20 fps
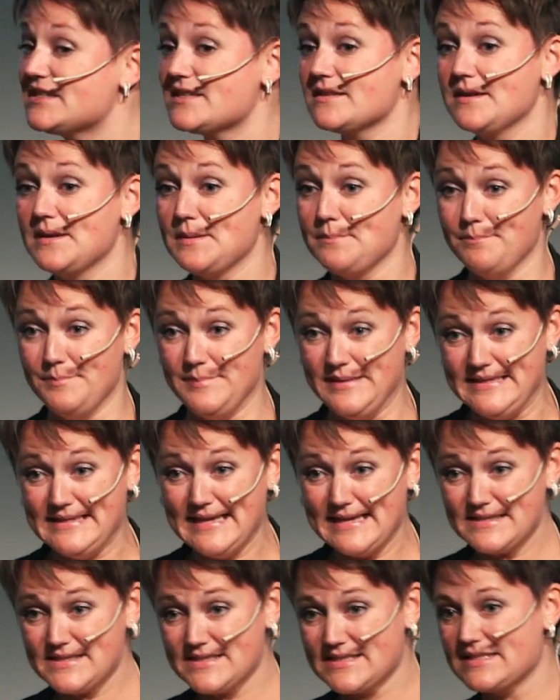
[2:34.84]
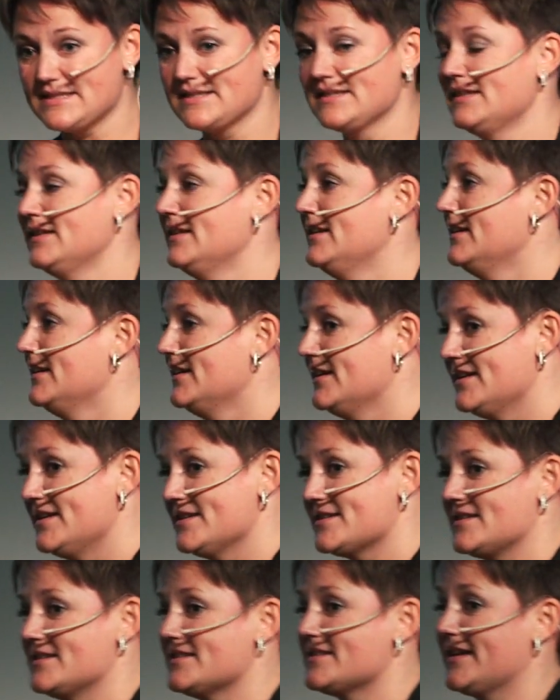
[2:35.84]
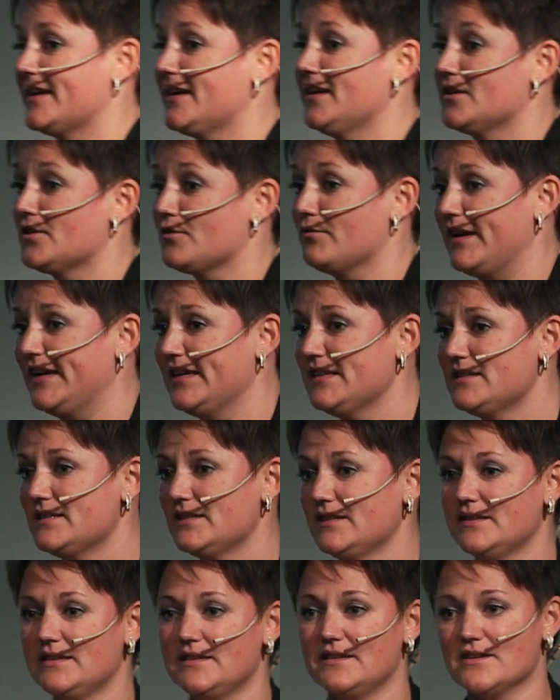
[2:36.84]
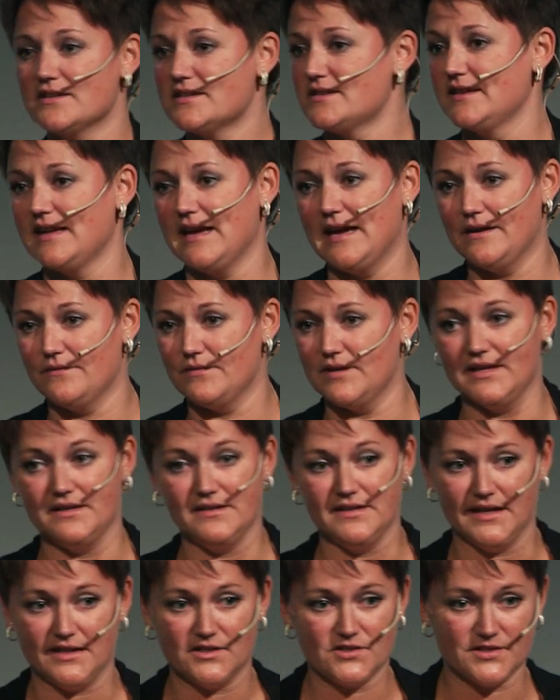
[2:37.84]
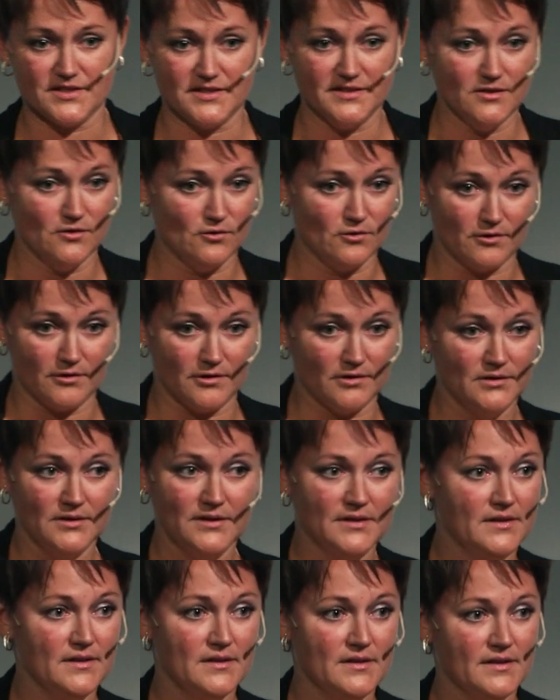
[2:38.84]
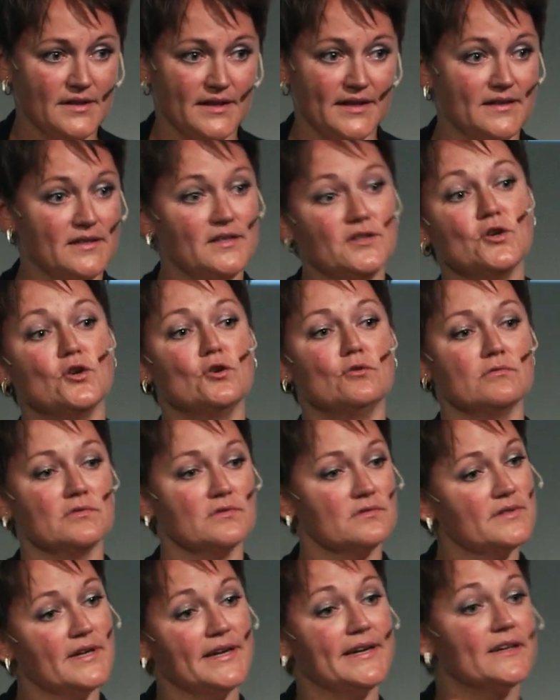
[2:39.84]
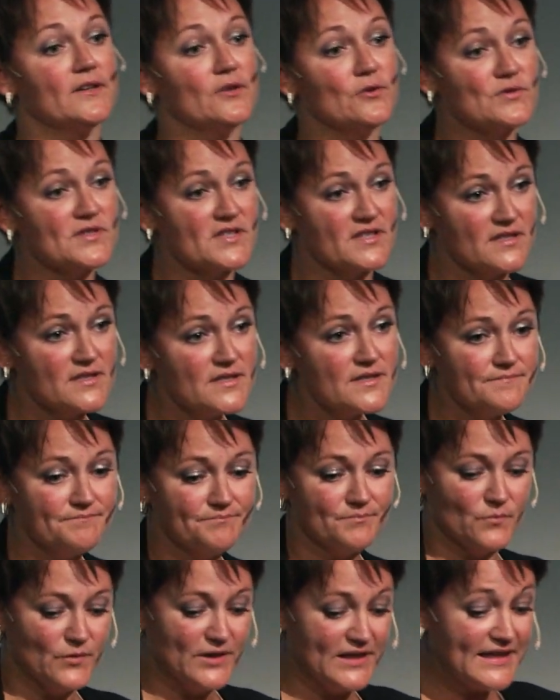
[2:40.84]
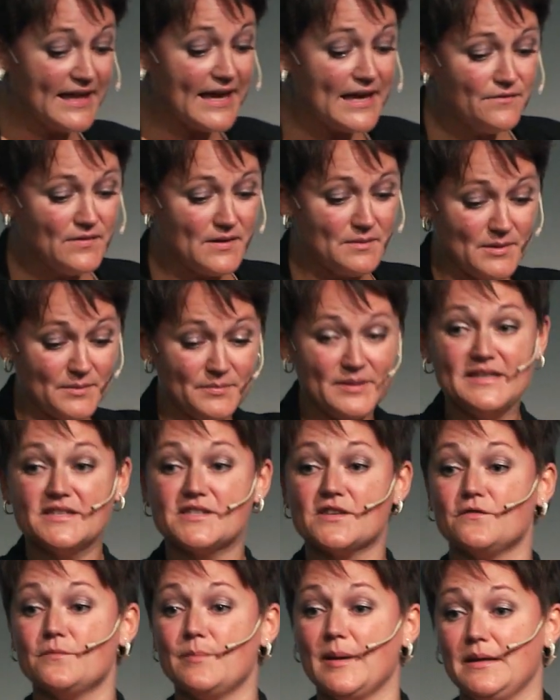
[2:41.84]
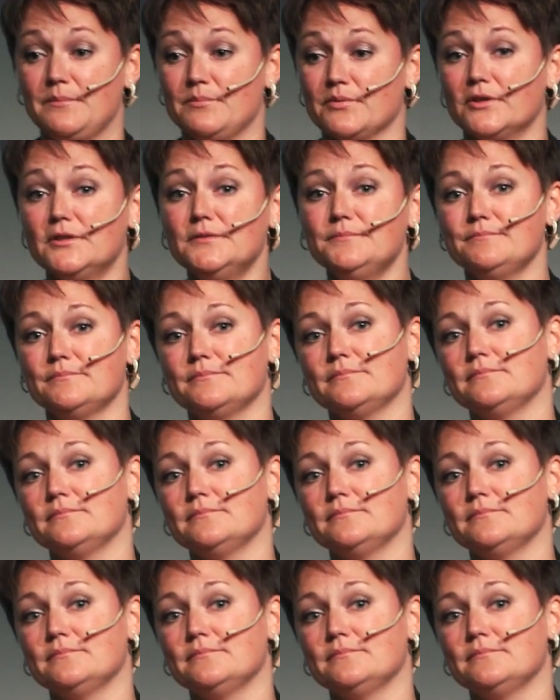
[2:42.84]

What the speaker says: is Midas. He's in 2nd grade. He doesn't have ADHD or any known diagnosis. We gave him a piece of paper